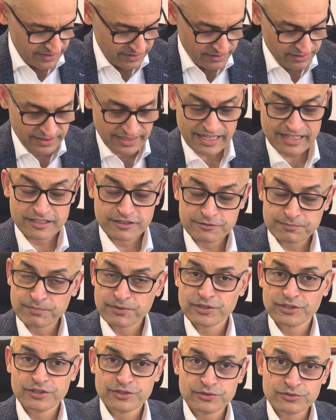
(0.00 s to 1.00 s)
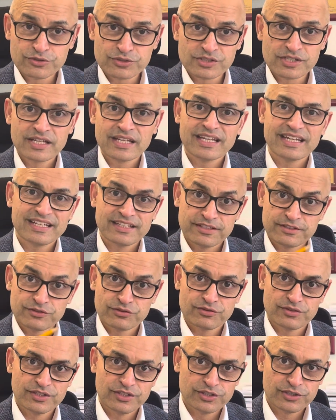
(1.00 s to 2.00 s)
that is produced, it is
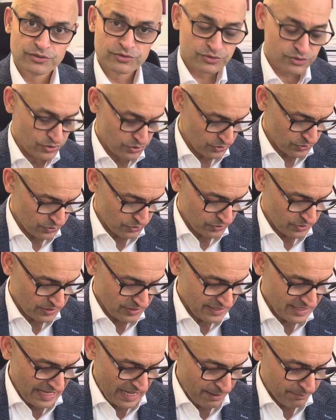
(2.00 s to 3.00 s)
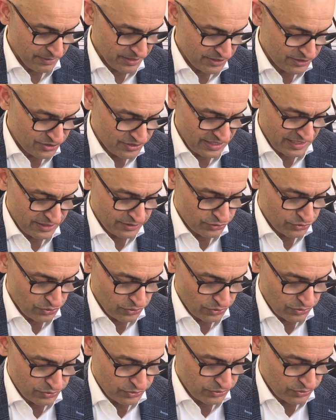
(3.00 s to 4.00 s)
reduced, so the damage that is
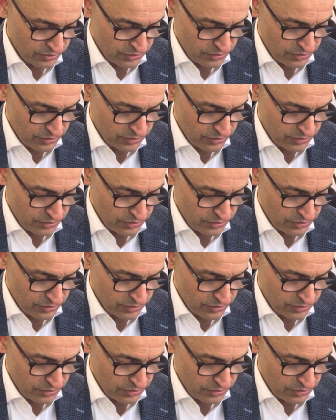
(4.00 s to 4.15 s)
caused to the